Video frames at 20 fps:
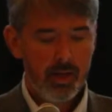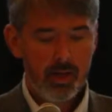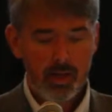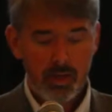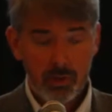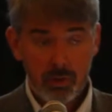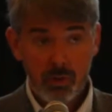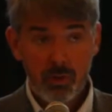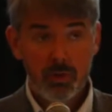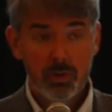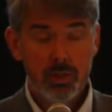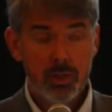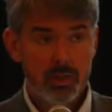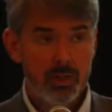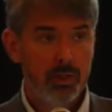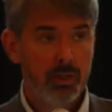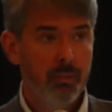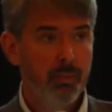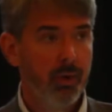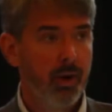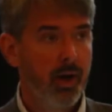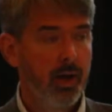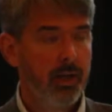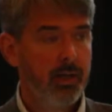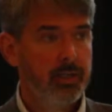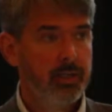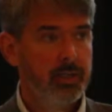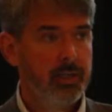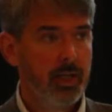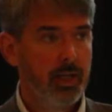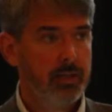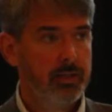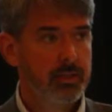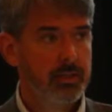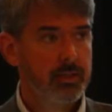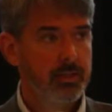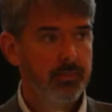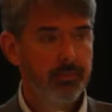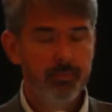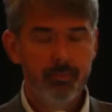uses in the broadest
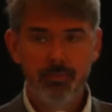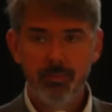sense.